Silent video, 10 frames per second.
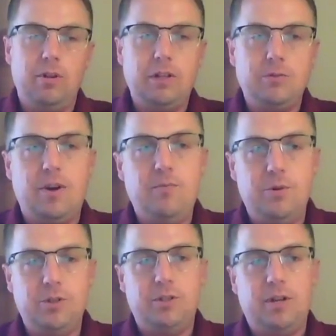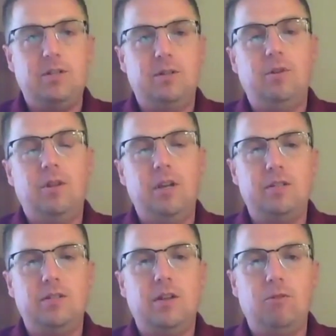that's why I pushed out some of the
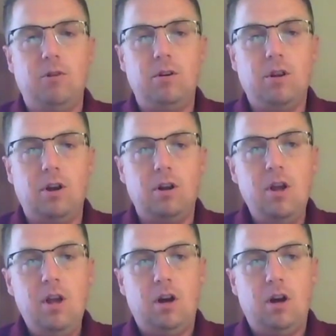lessons I've learned on